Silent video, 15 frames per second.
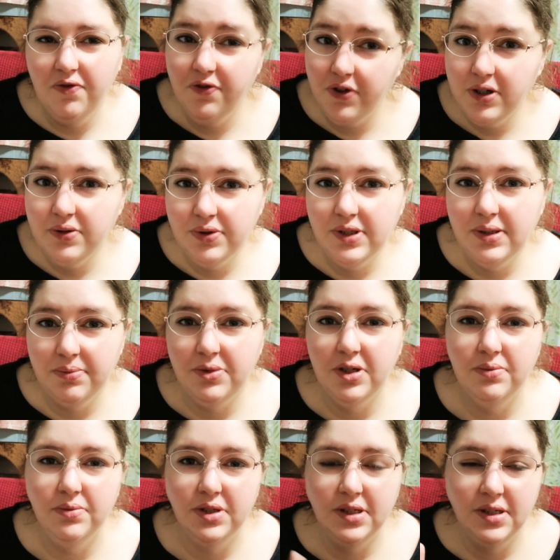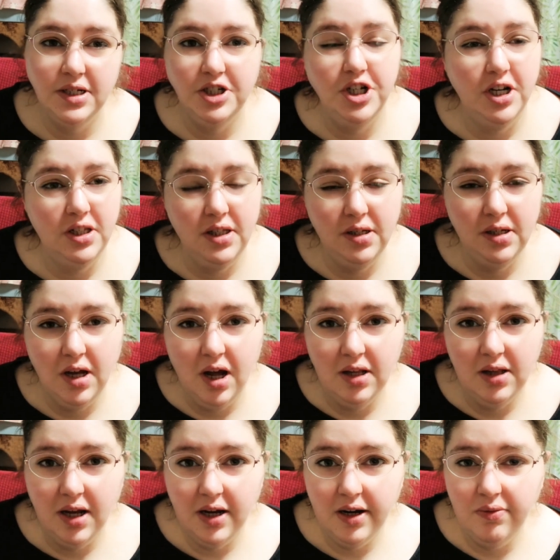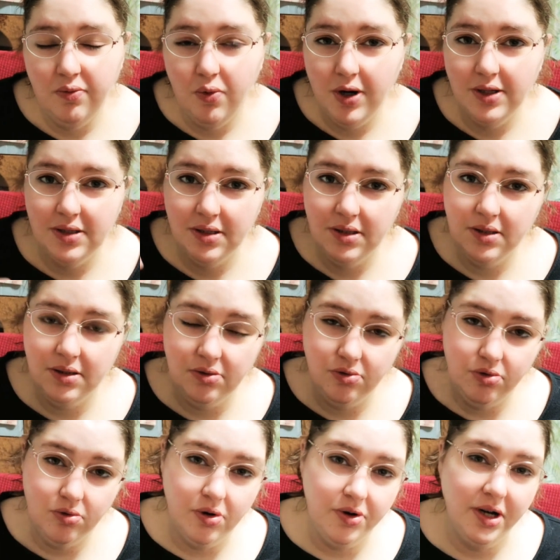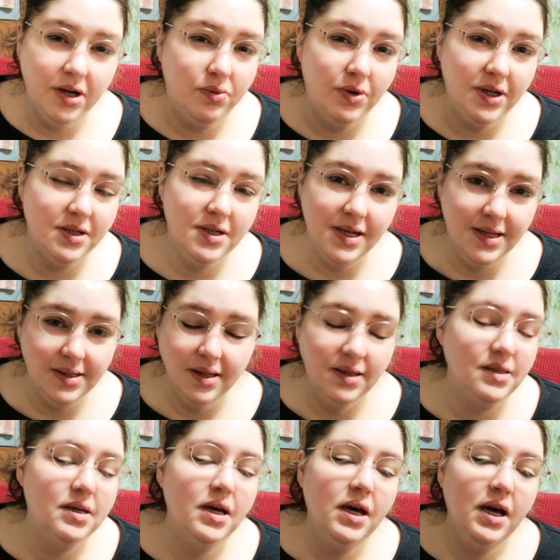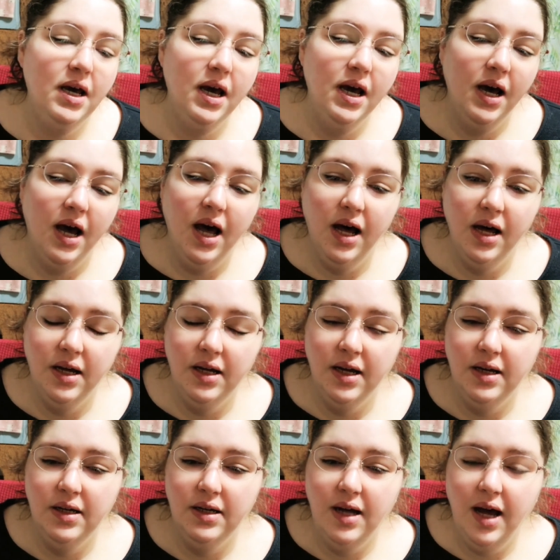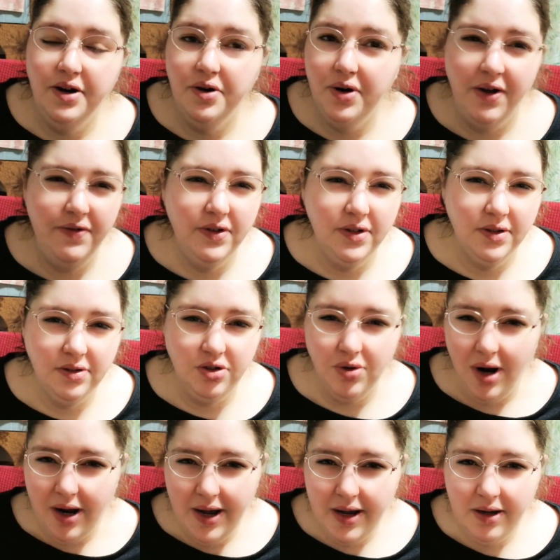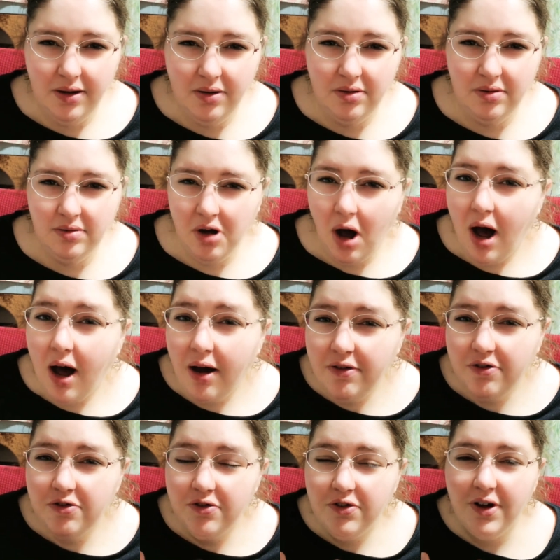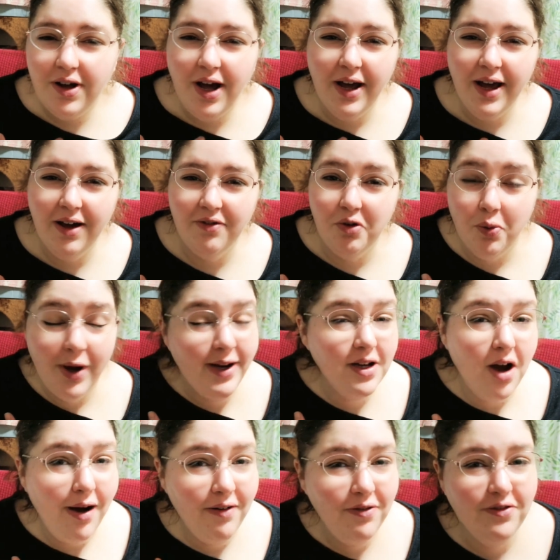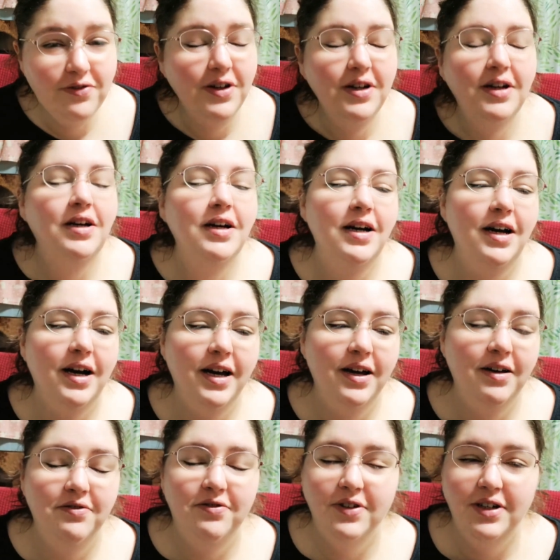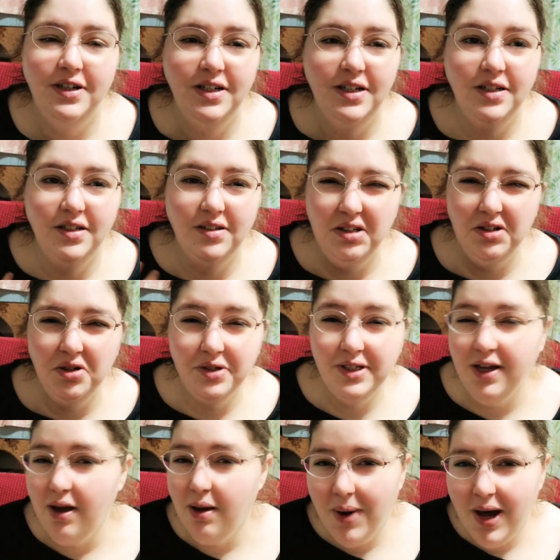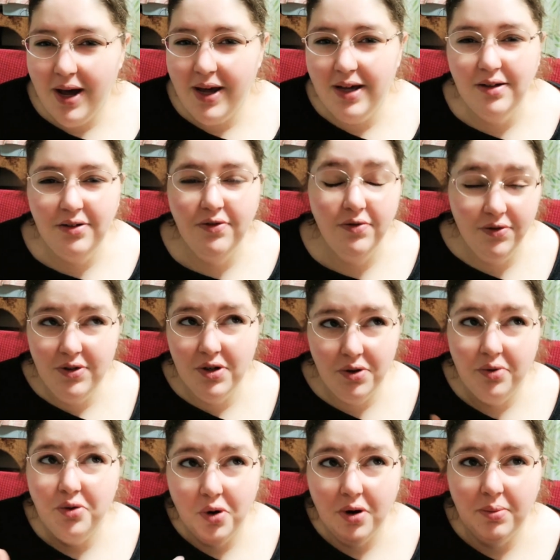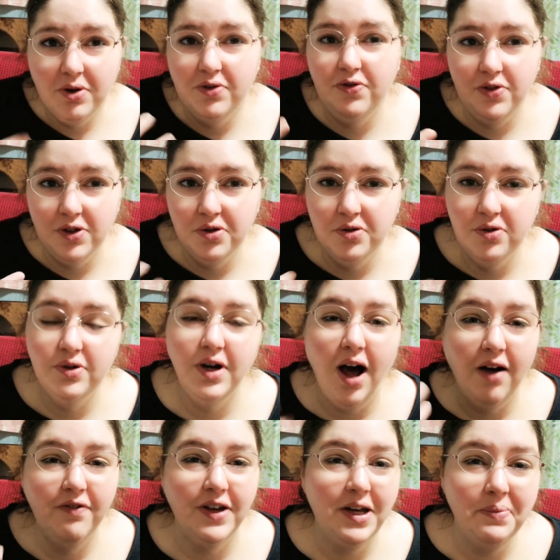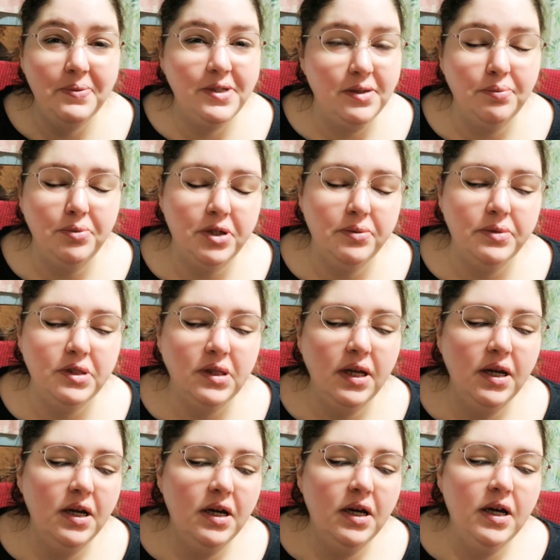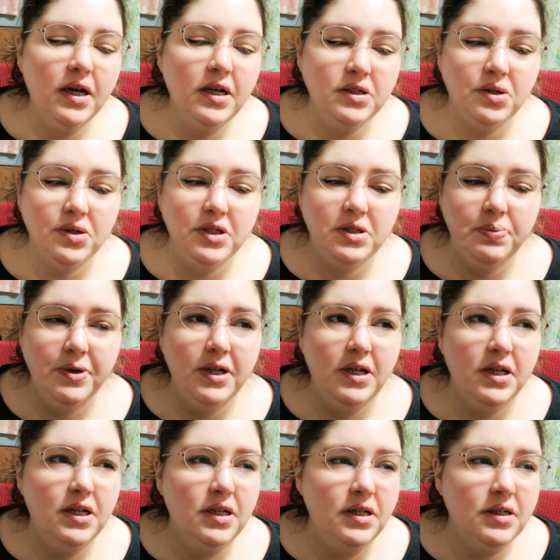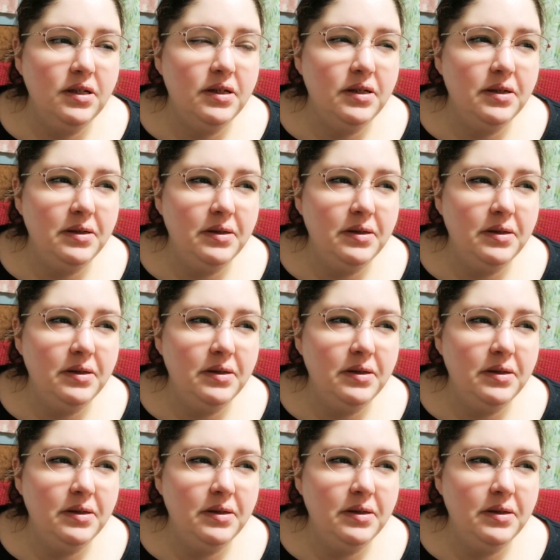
flu symptoms because I checked online what's corona, what isn't. I don't have a dry cough. I have a wet cough. I have, you know, TMI, you know, normal flu coughing up symptoms. So it's been